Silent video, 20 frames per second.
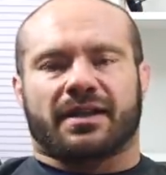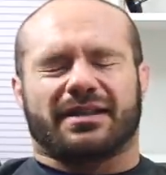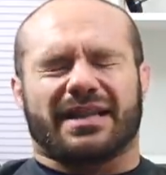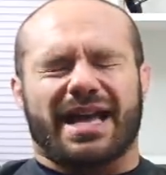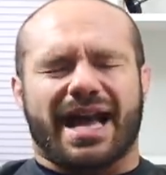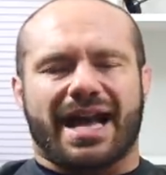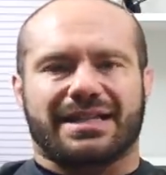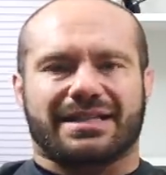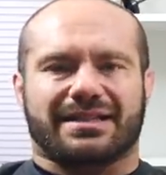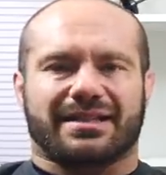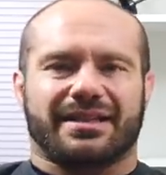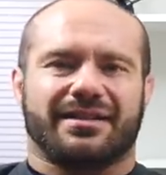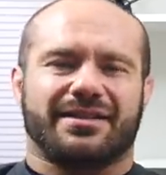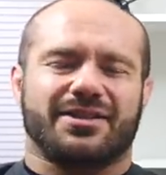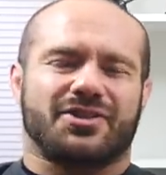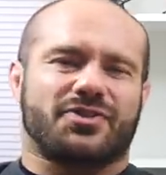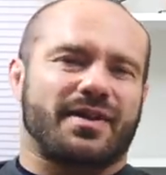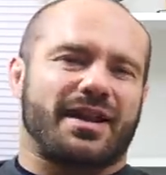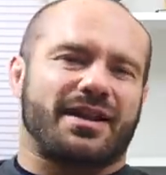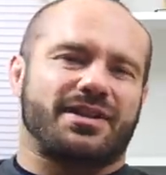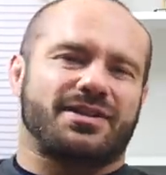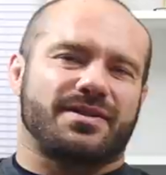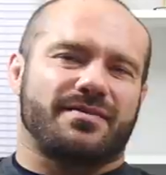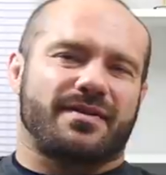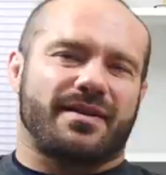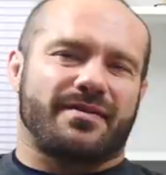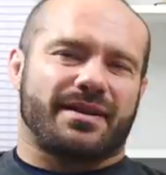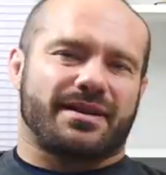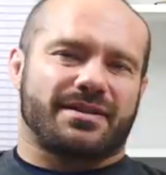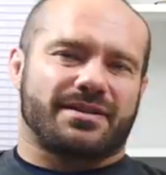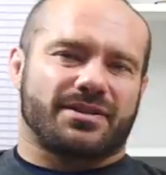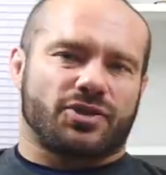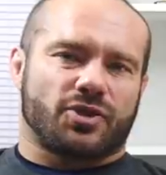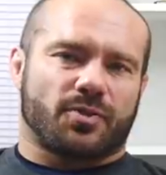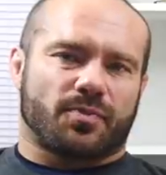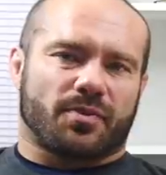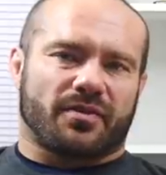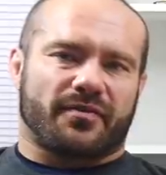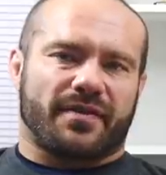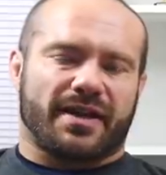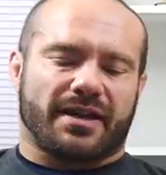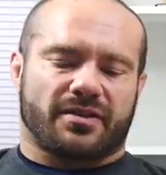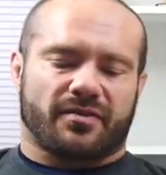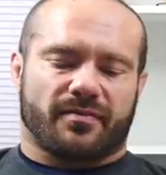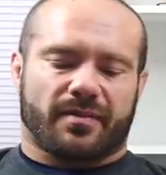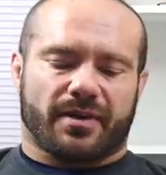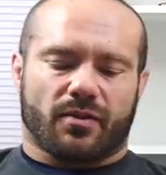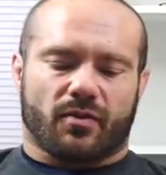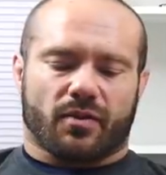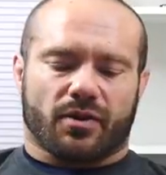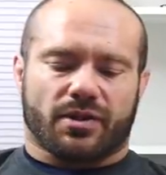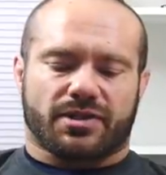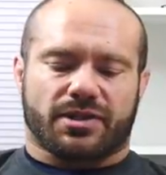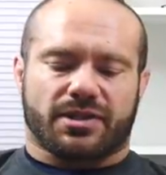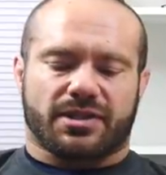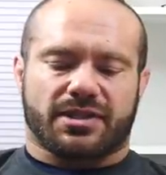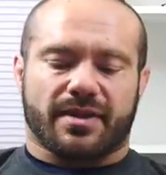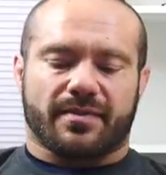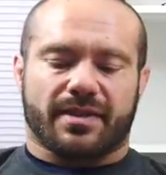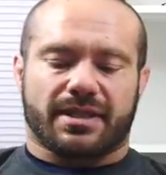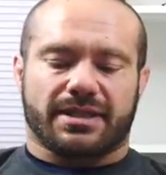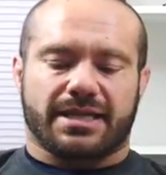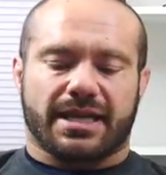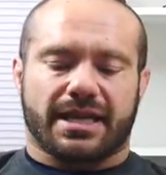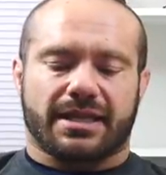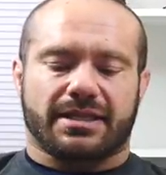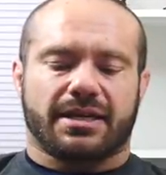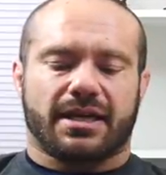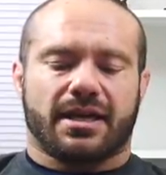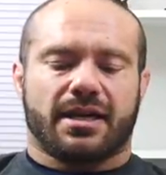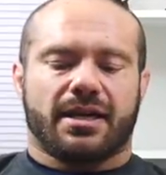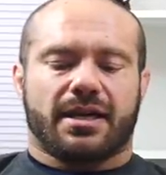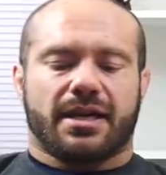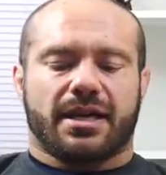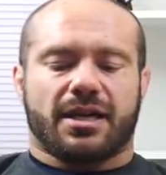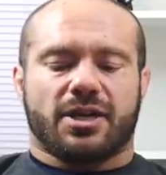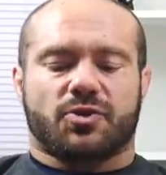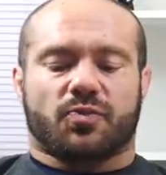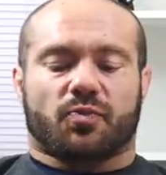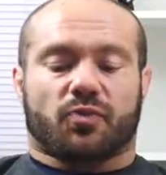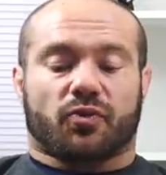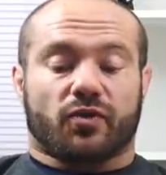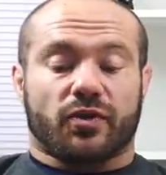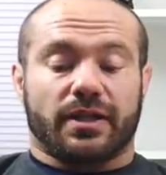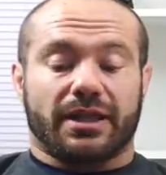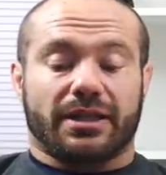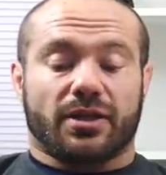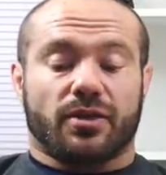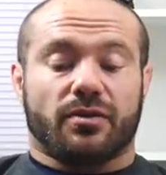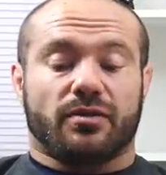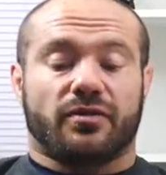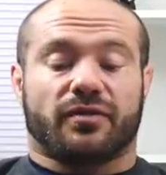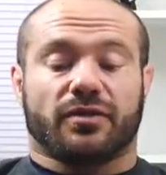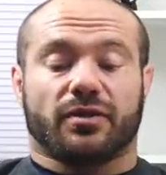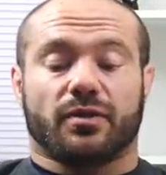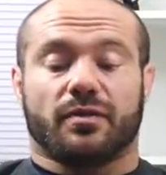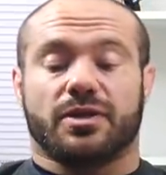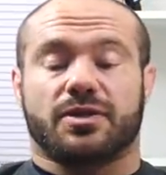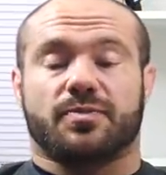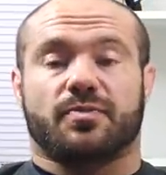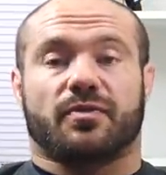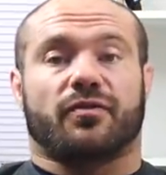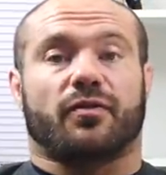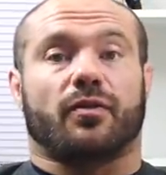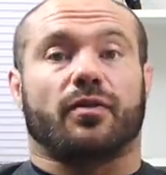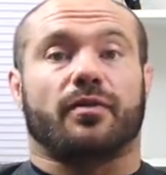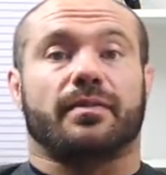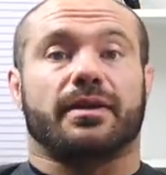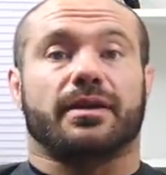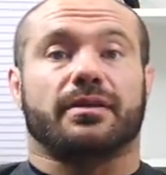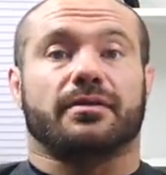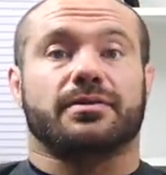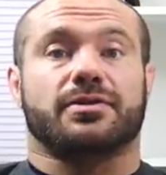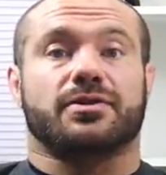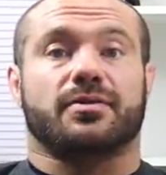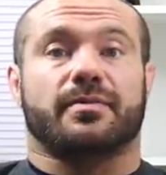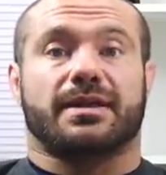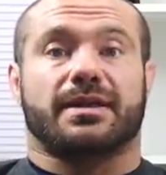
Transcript: Lastly, and this strategy maybe it isn't super effective, but it works to some extent, is preload fluids before meals. So